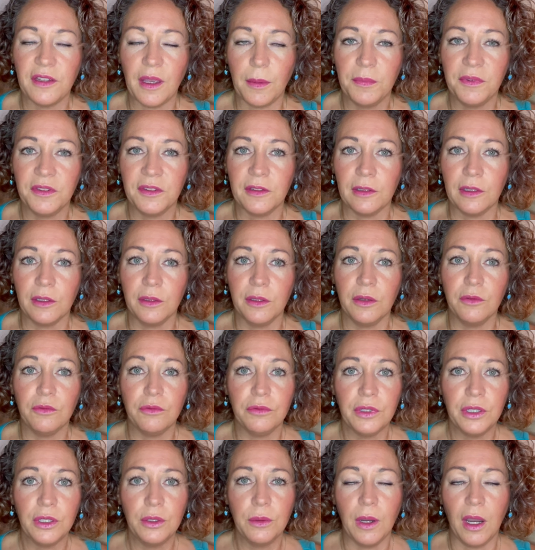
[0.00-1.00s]
Absolute,
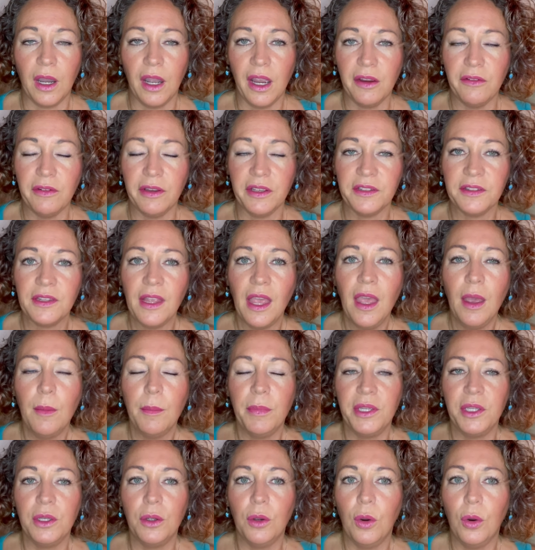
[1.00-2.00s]
real iris,
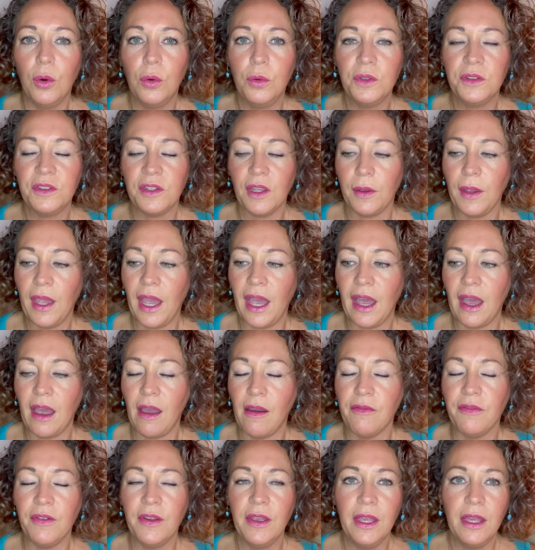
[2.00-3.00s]
but you also
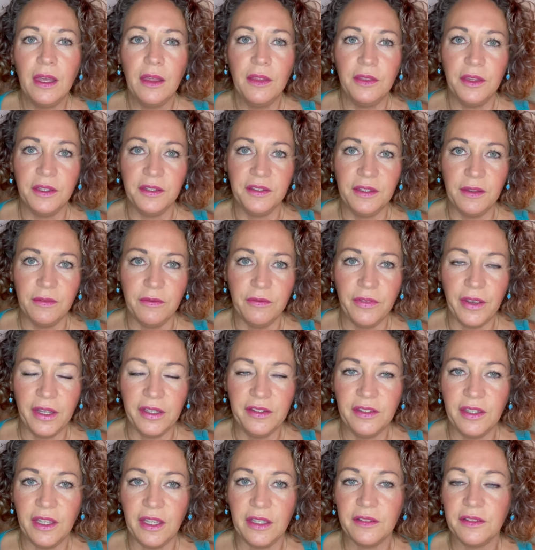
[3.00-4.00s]
have the
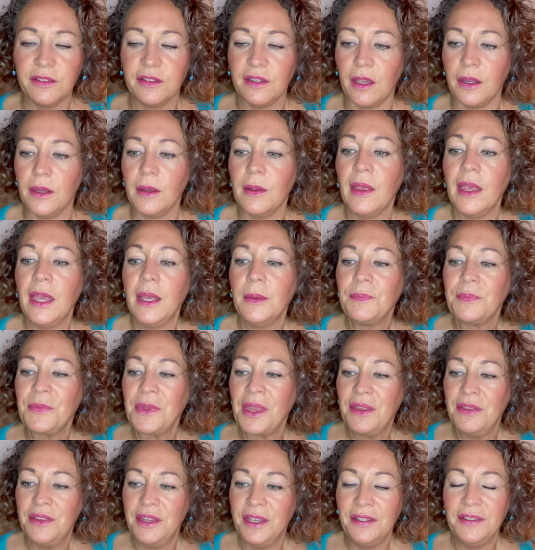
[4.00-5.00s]
synthetic. So
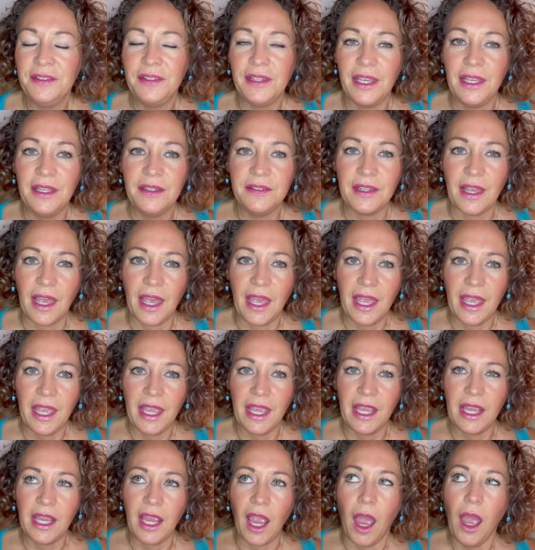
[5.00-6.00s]
this is
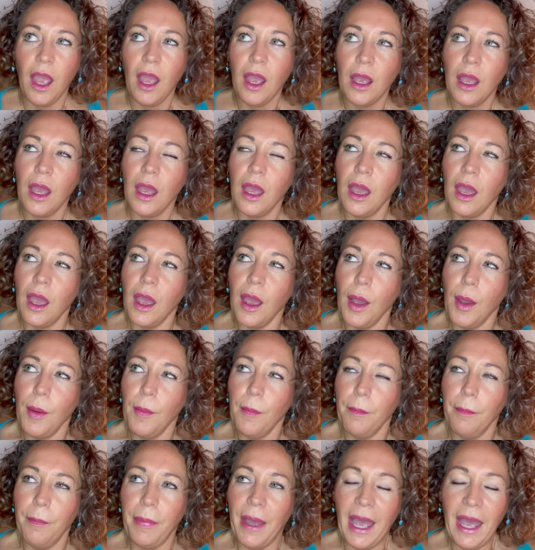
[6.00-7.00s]
a
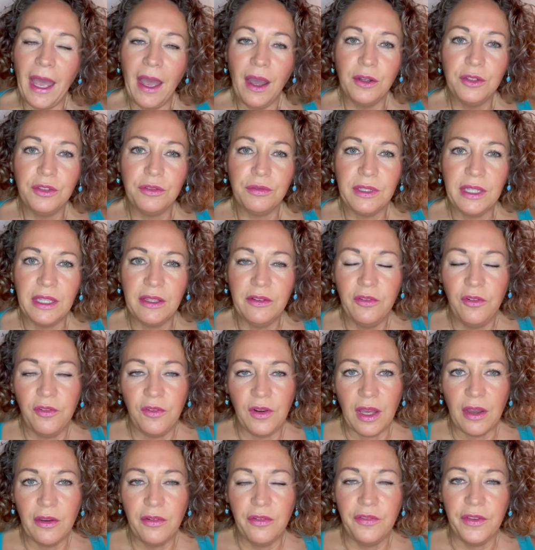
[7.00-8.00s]
powdery,
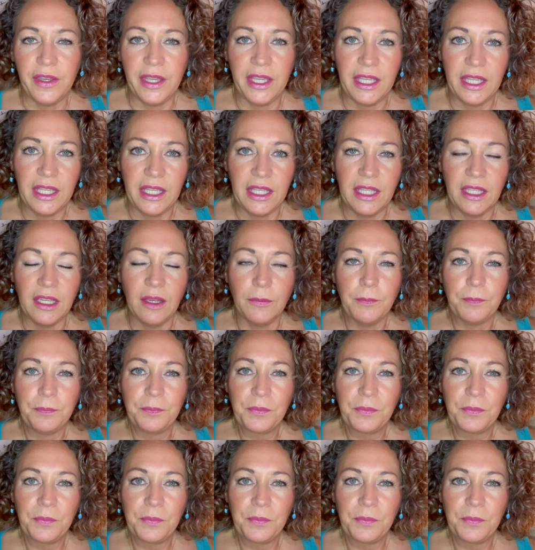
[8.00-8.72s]
fluffy,